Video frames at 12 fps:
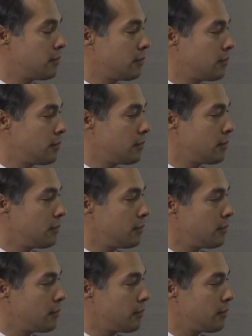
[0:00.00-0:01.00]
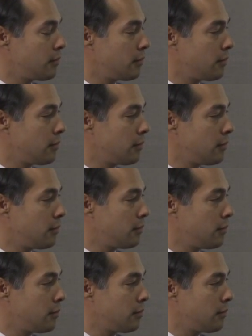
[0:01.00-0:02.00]

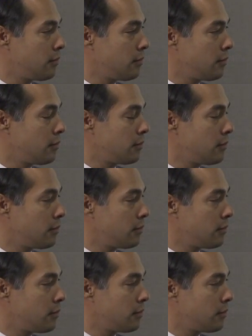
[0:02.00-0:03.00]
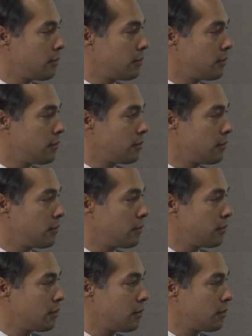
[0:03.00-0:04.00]

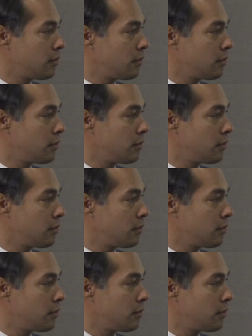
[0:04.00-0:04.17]
This person isn't speaking.